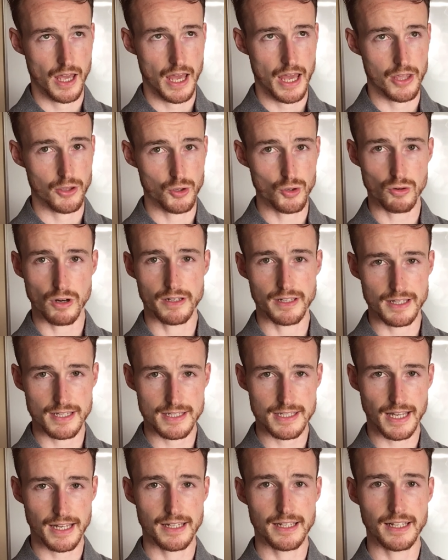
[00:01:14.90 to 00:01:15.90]
your
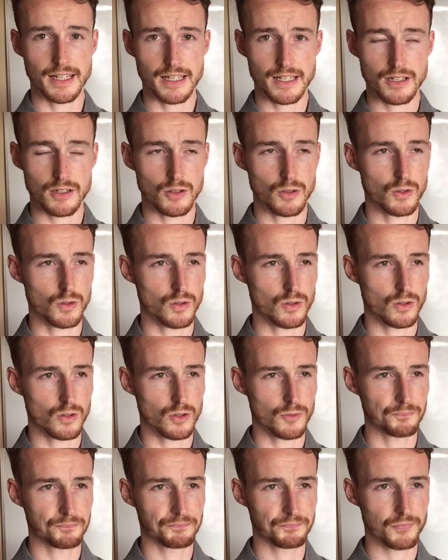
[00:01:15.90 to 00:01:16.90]
understanding
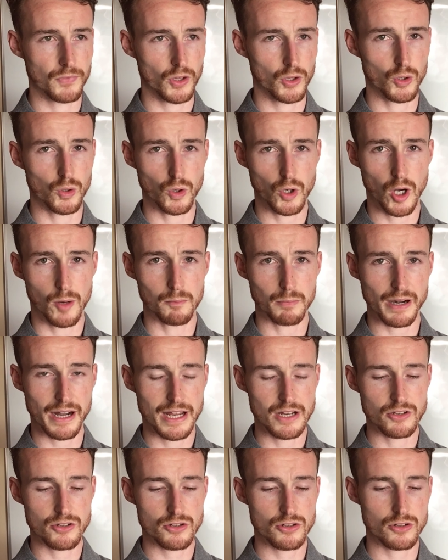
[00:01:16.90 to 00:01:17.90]
or your
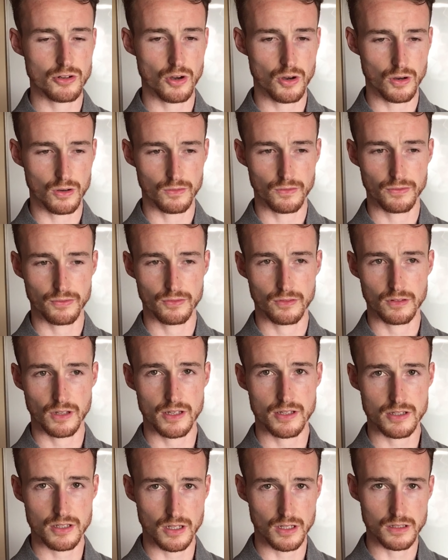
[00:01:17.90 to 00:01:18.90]
comprehension of a
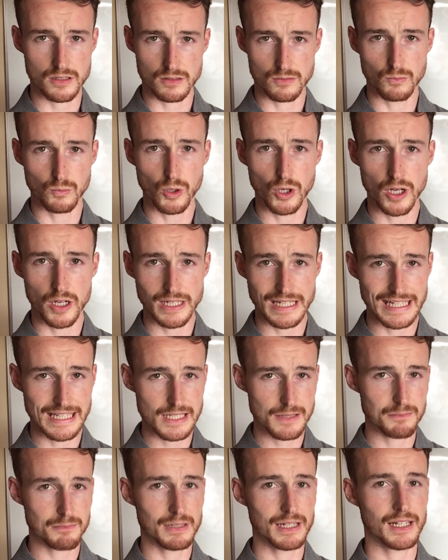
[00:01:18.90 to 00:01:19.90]
certain word and
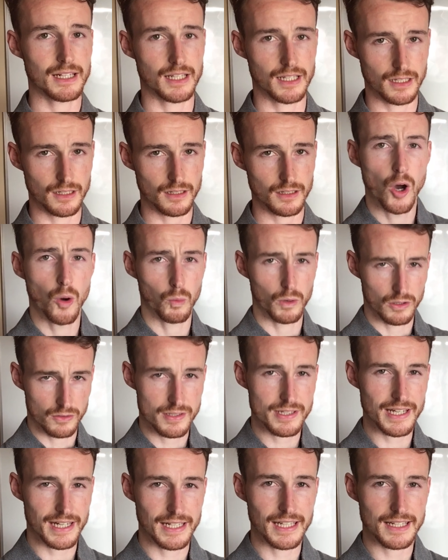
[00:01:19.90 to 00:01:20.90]
its meaning. We'll
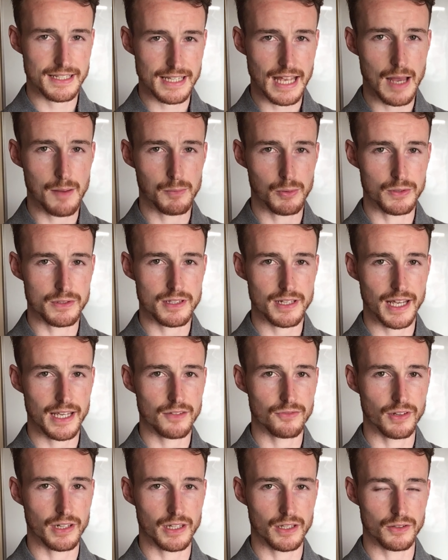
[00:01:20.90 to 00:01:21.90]
see an example in today's
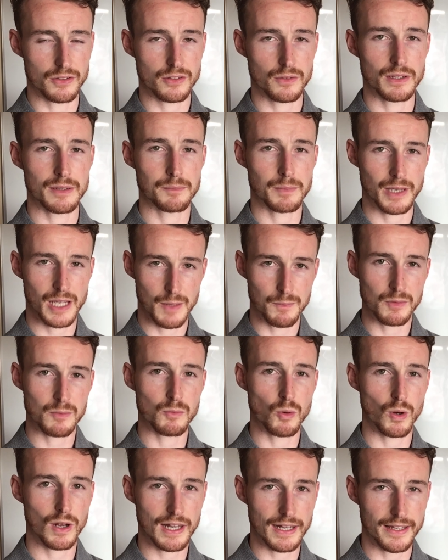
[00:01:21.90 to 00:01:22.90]
video so it becomes
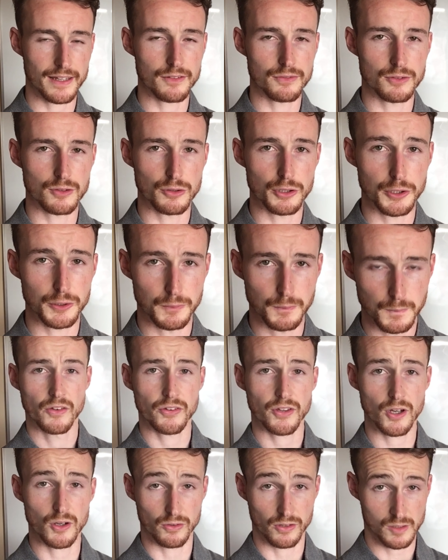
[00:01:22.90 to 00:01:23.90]
more clear for you.
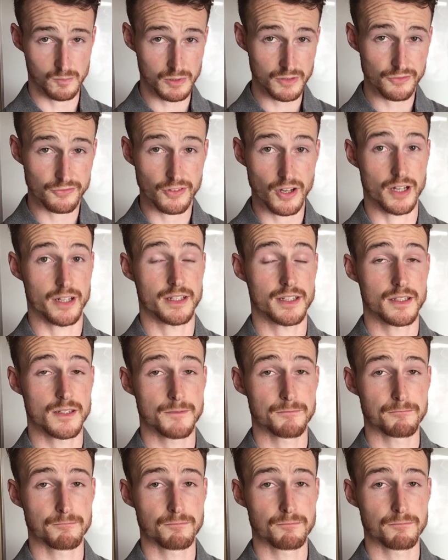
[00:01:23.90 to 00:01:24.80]
So, some advice.